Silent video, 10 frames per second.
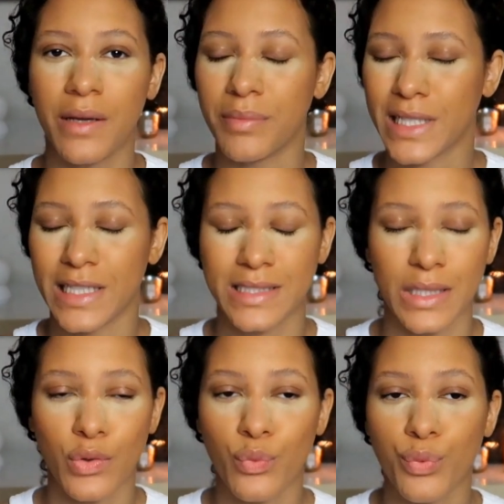because
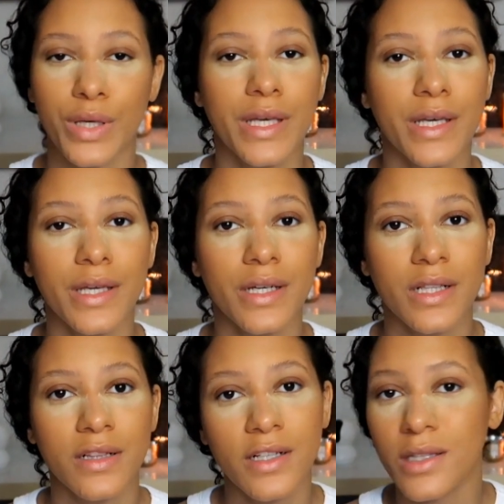we
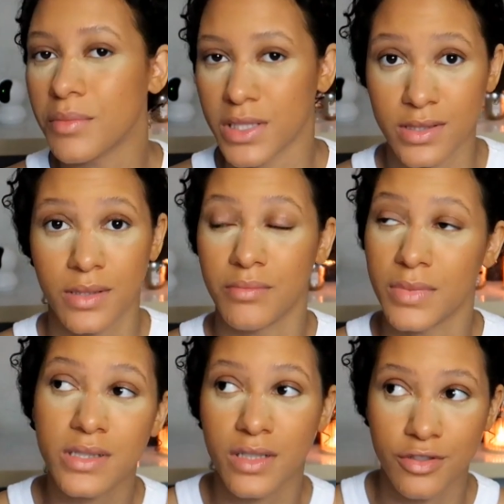clearly
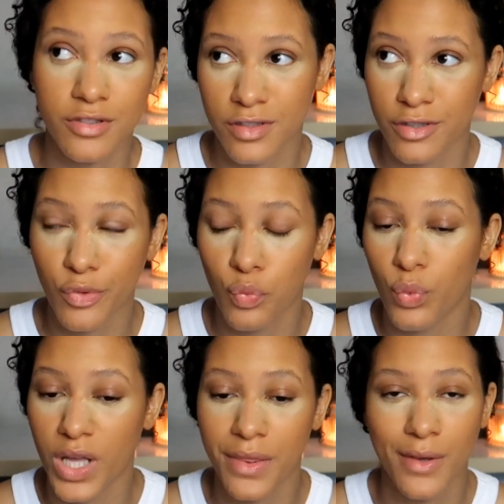misunderstood
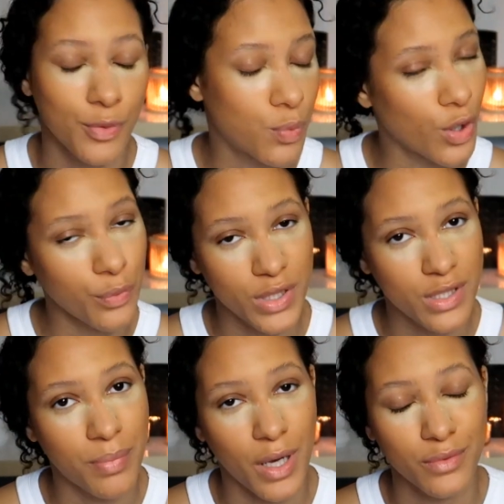when the report
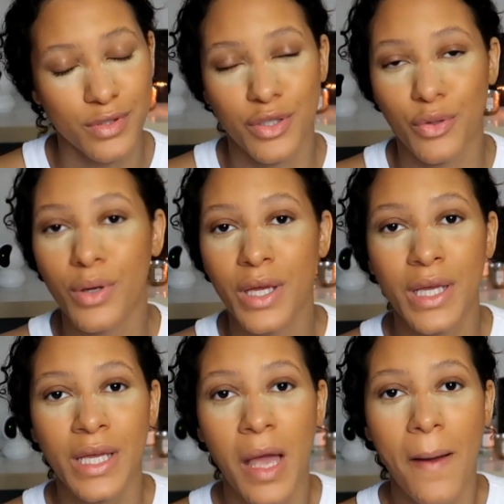was about to
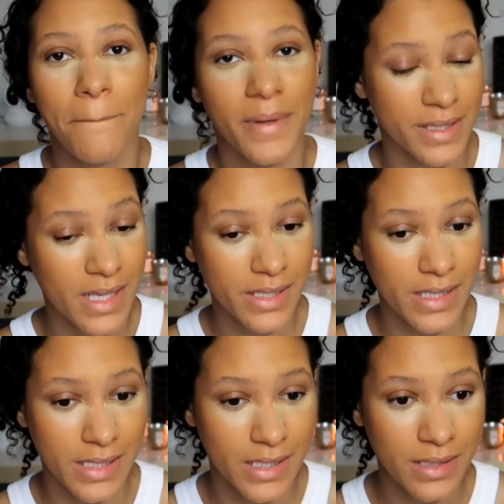be
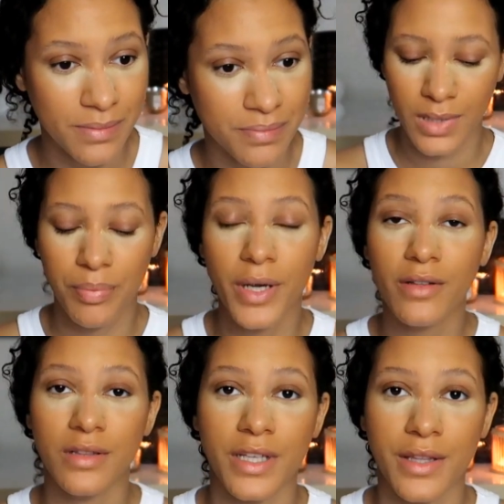sent in.
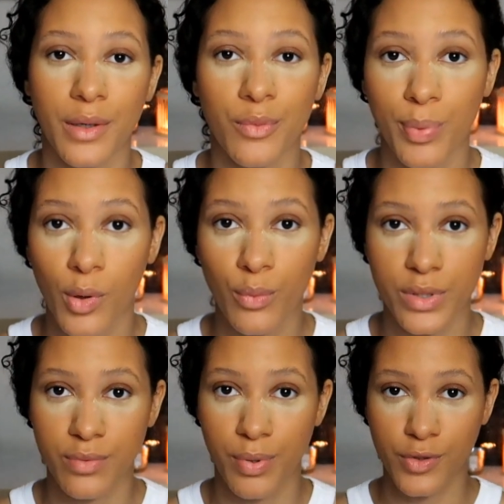Apparently the report
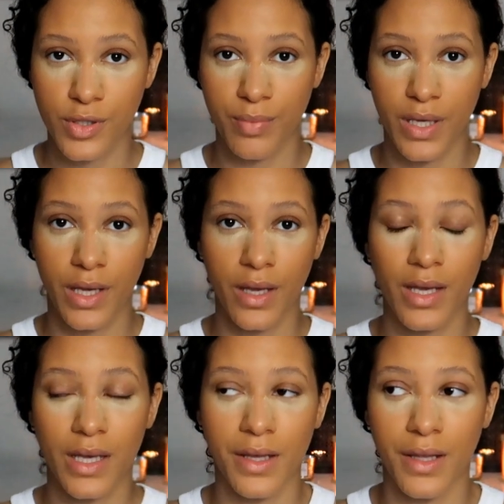was supposed to
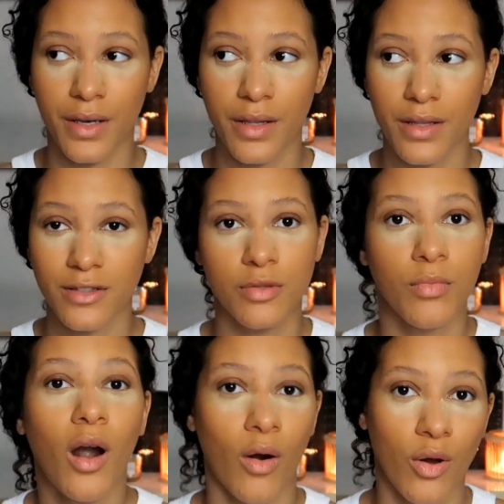be in
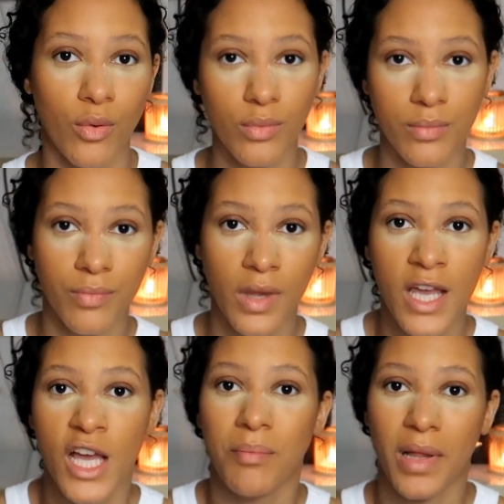tomorrow,
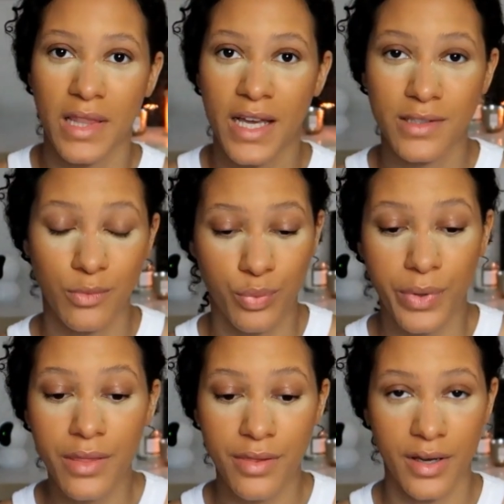but
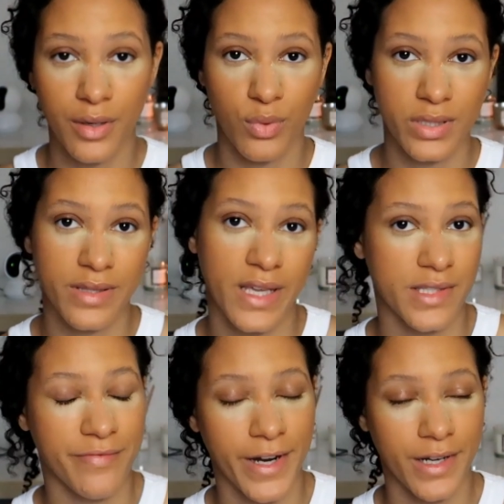we thought it was
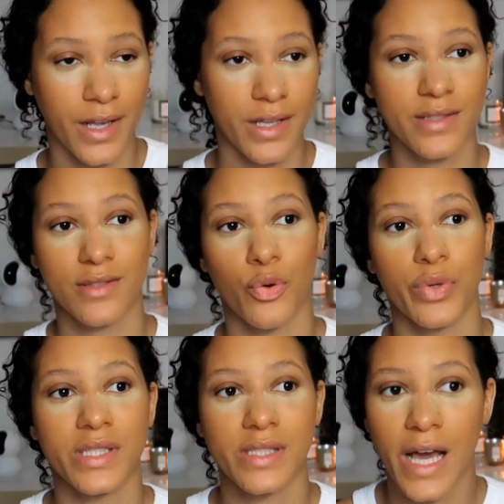last Friday. So
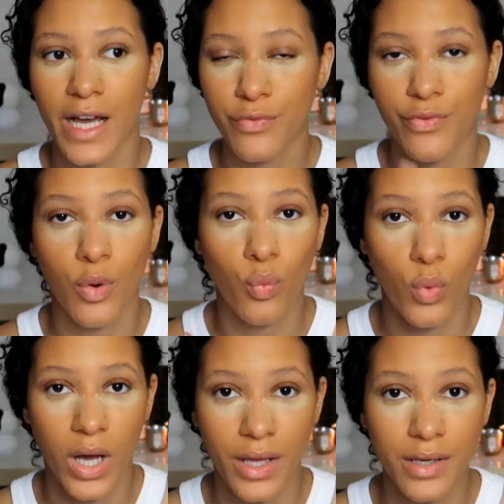we sat from
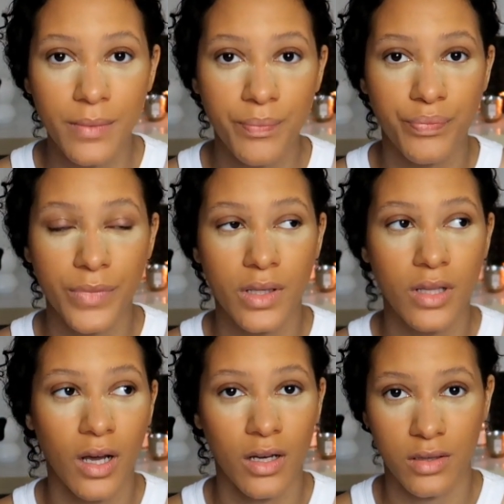1
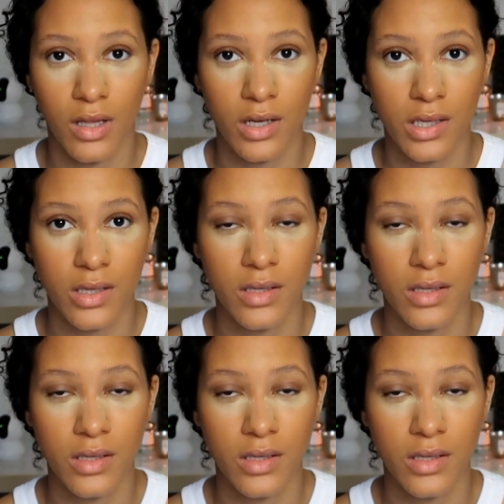o'clock